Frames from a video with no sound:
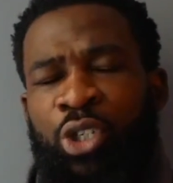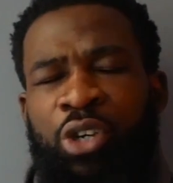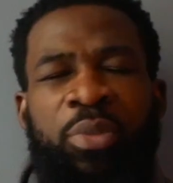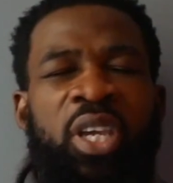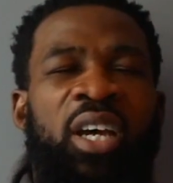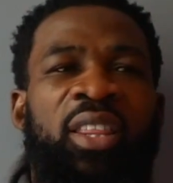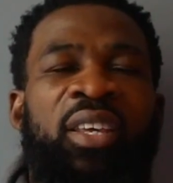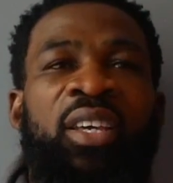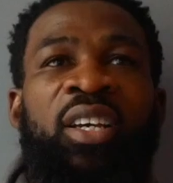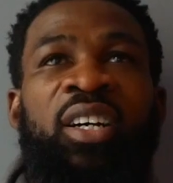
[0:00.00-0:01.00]
To me, I
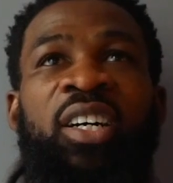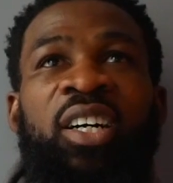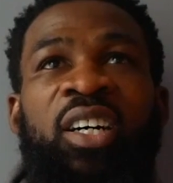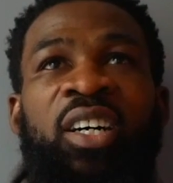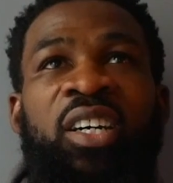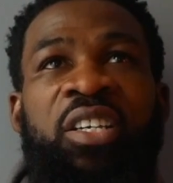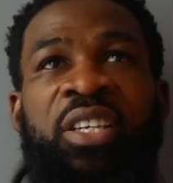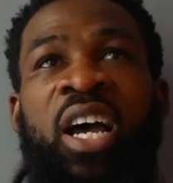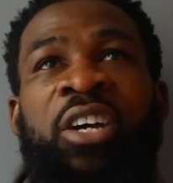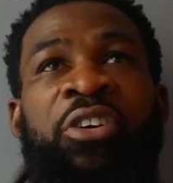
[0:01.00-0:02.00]
think
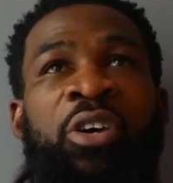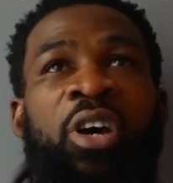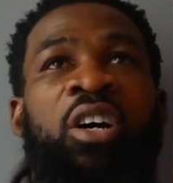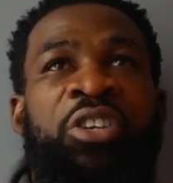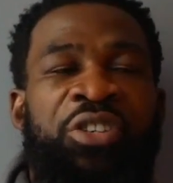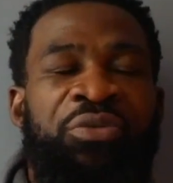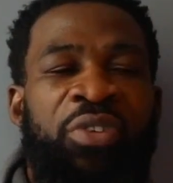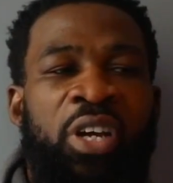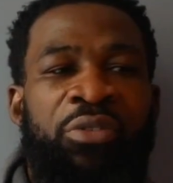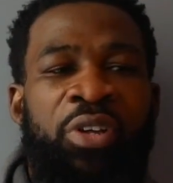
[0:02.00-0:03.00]
it's hard. It's
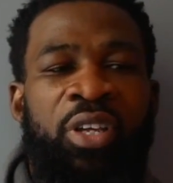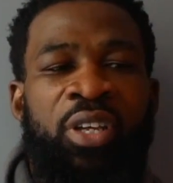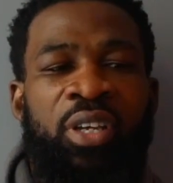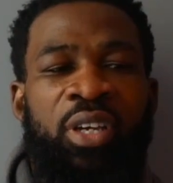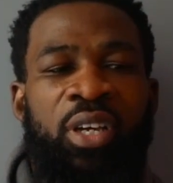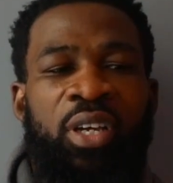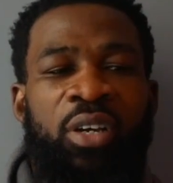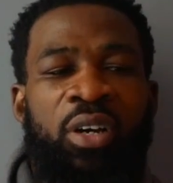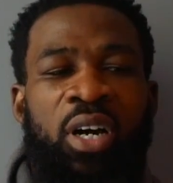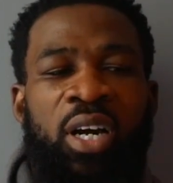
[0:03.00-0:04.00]
very.
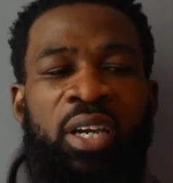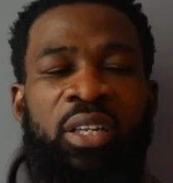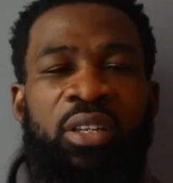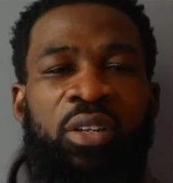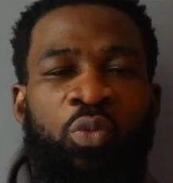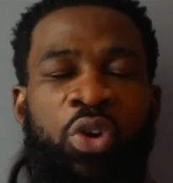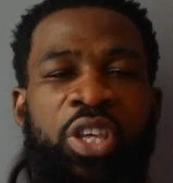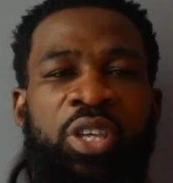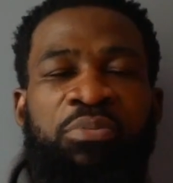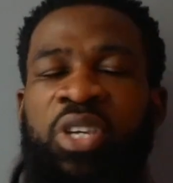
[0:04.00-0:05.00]

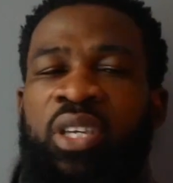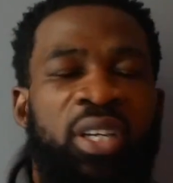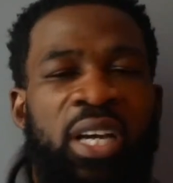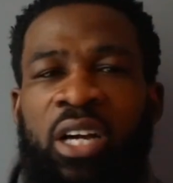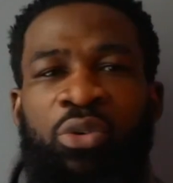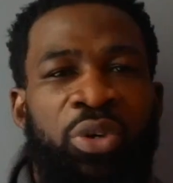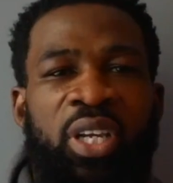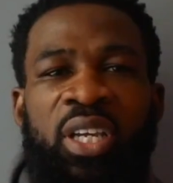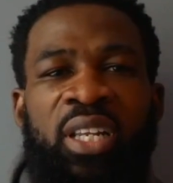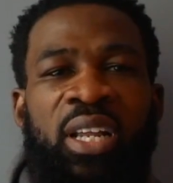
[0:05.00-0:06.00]
Me and
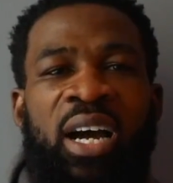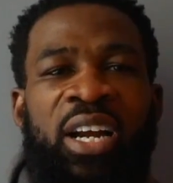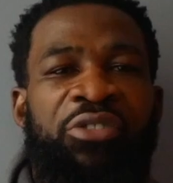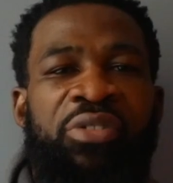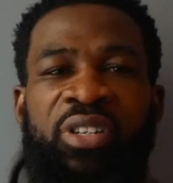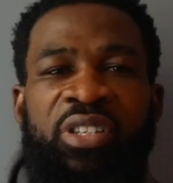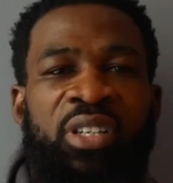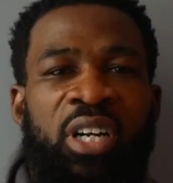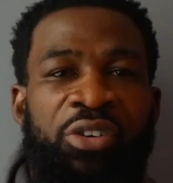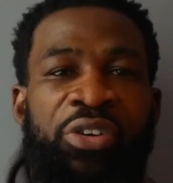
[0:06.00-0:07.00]
Gary can agree and
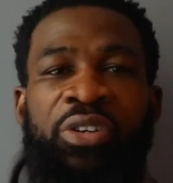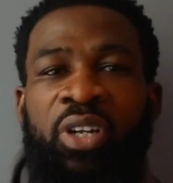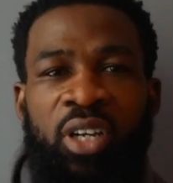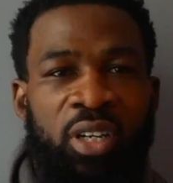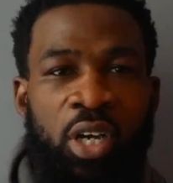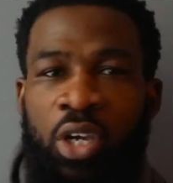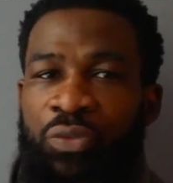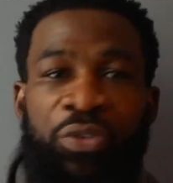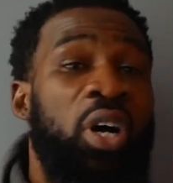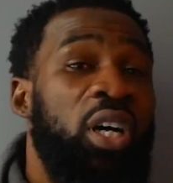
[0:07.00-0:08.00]
disagree on it.
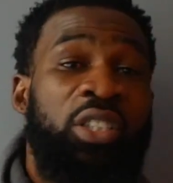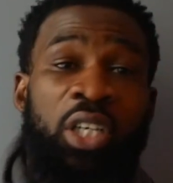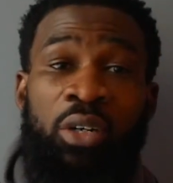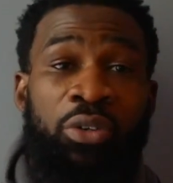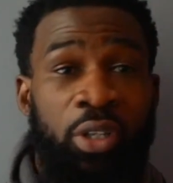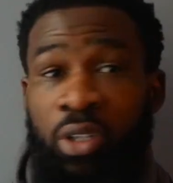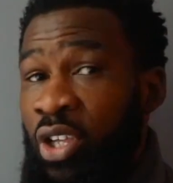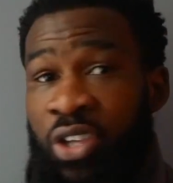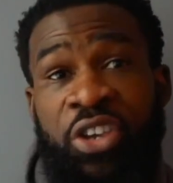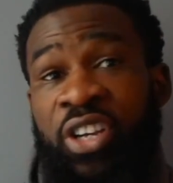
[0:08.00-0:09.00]
If you ask Gary,
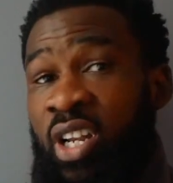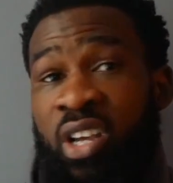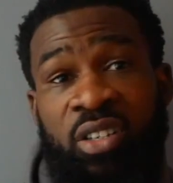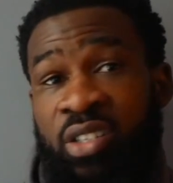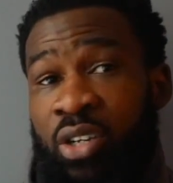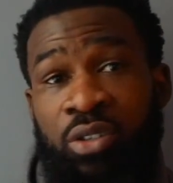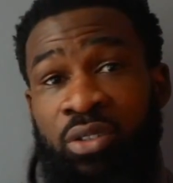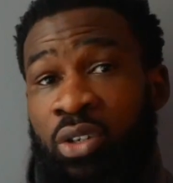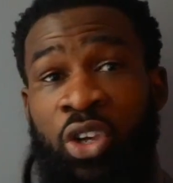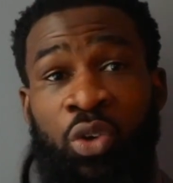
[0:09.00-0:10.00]
he clearly
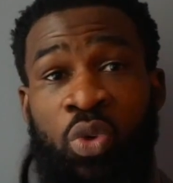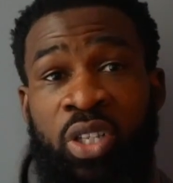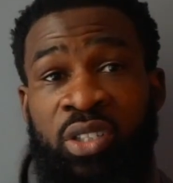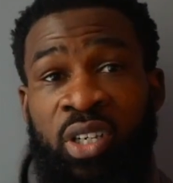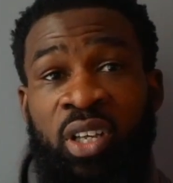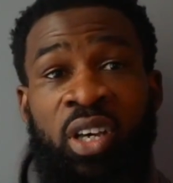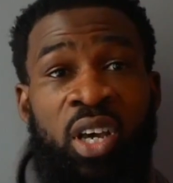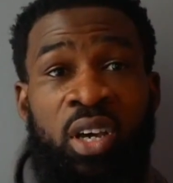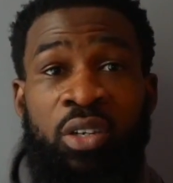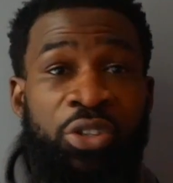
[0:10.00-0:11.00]
tells you he wins it.
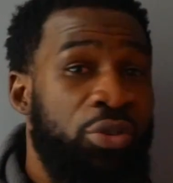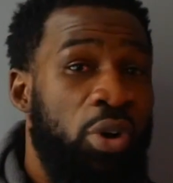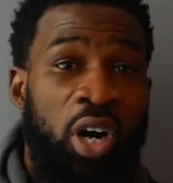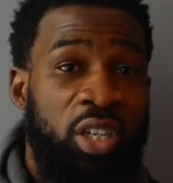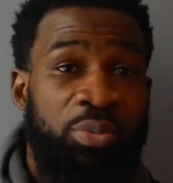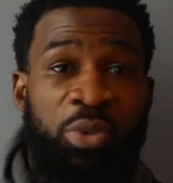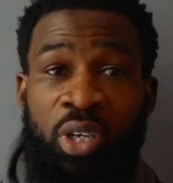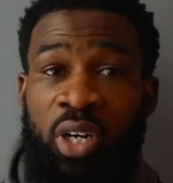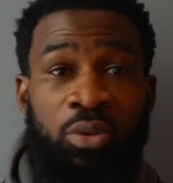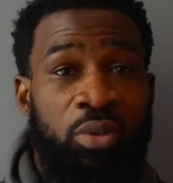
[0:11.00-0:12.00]
You ask
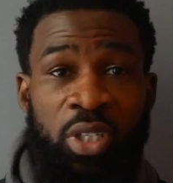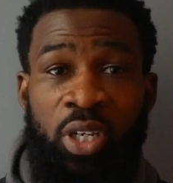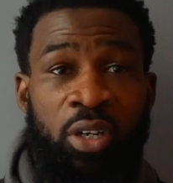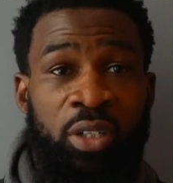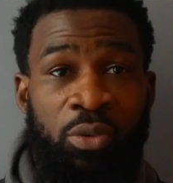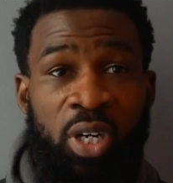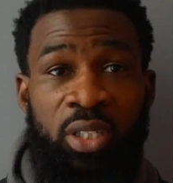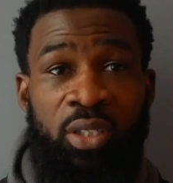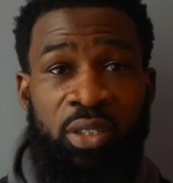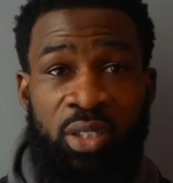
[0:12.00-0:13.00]
me, I will say
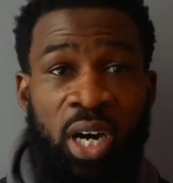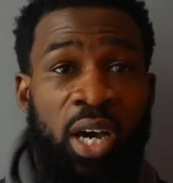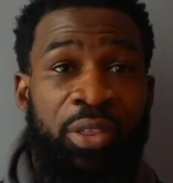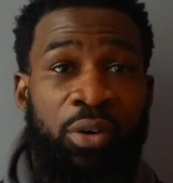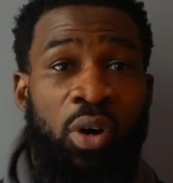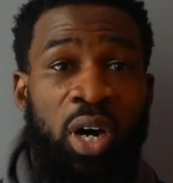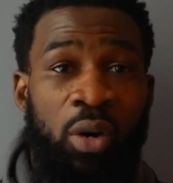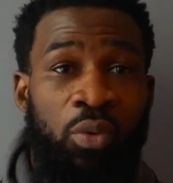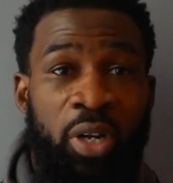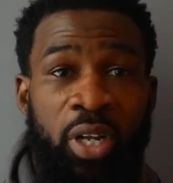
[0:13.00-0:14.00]
otherwise, because yeah. I thought
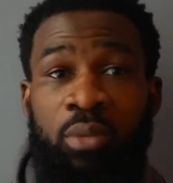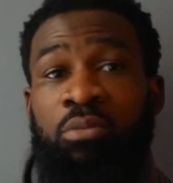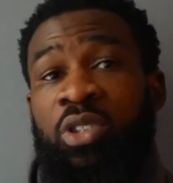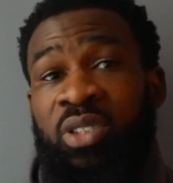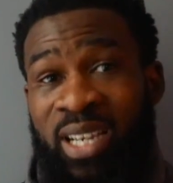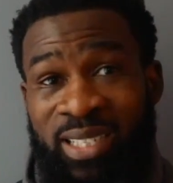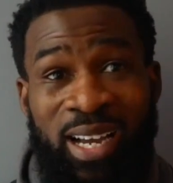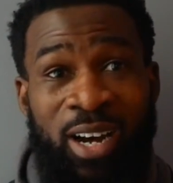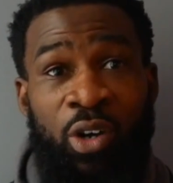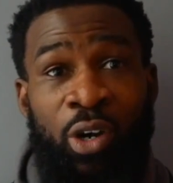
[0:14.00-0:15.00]
I won it. That's
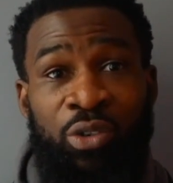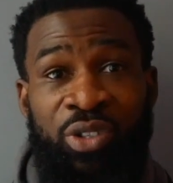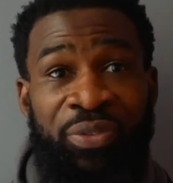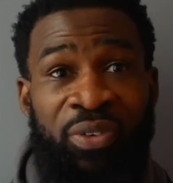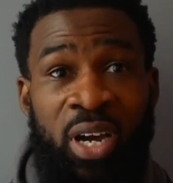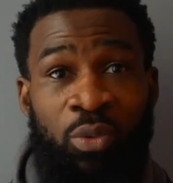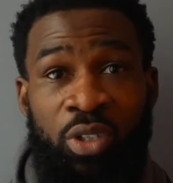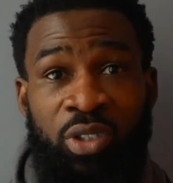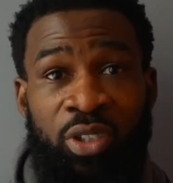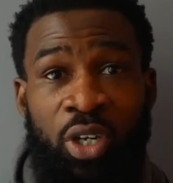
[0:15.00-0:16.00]
how close the fight
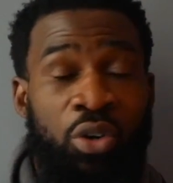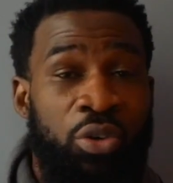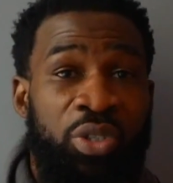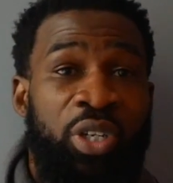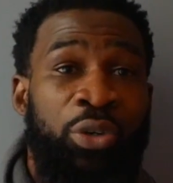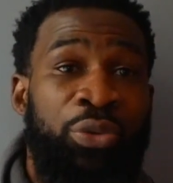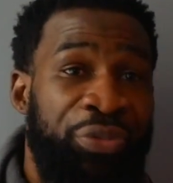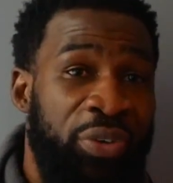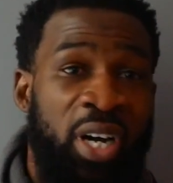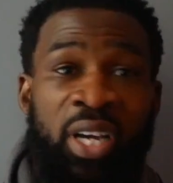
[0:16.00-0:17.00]
was. So yeah. It was a good
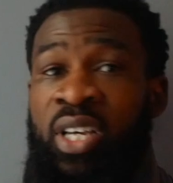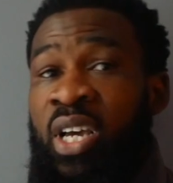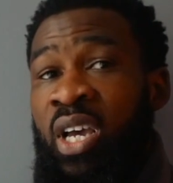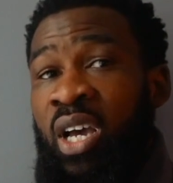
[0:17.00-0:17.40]
fight.